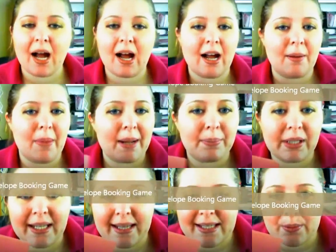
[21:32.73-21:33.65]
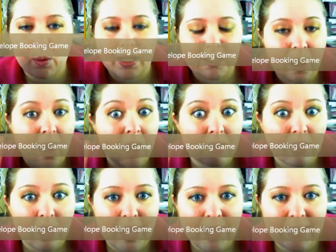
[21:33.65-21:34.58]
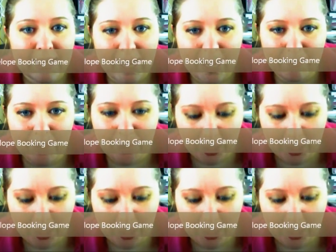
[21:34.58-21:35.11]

I play this one a lot at my